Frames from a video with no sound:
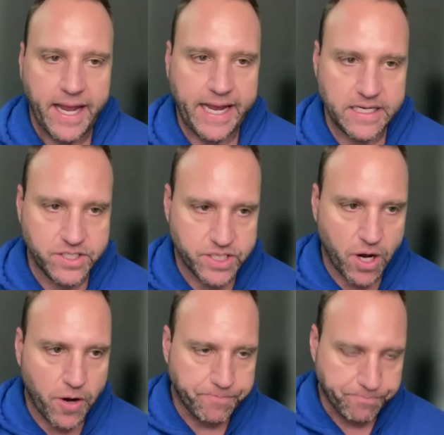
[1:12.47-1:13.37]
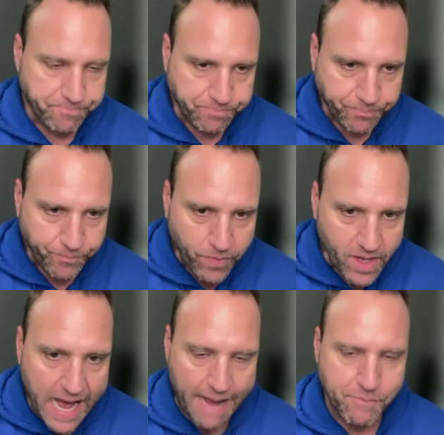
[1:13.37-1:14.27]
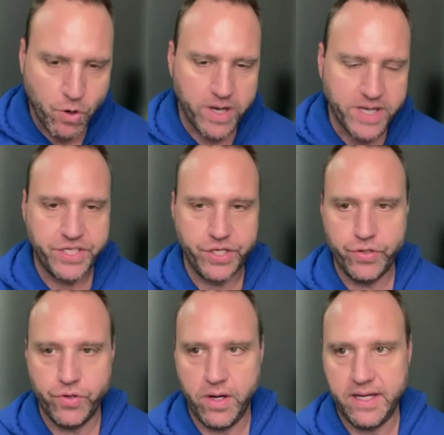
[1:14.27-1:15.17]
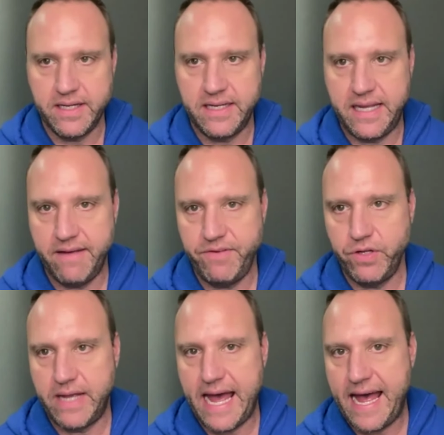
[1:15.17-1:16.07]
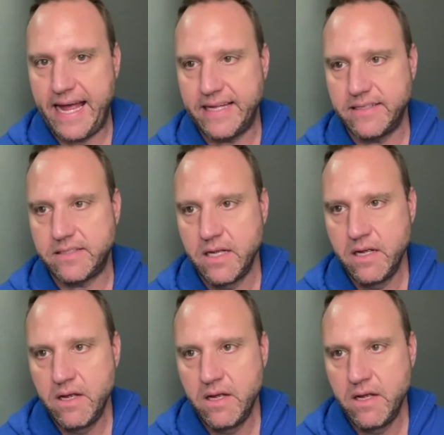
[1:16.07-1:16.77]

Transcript: And so I'm going to give you guys